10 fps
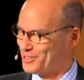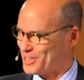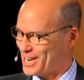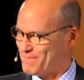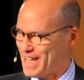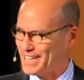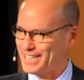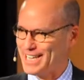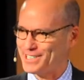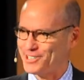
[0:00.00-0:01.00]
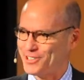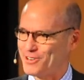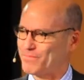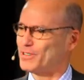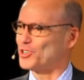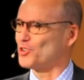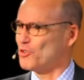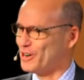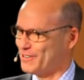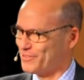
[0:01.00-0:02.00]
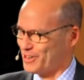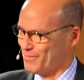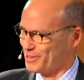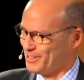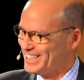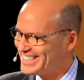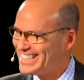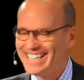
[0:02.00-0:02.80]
and shadow banking has a certain pejorative term to it.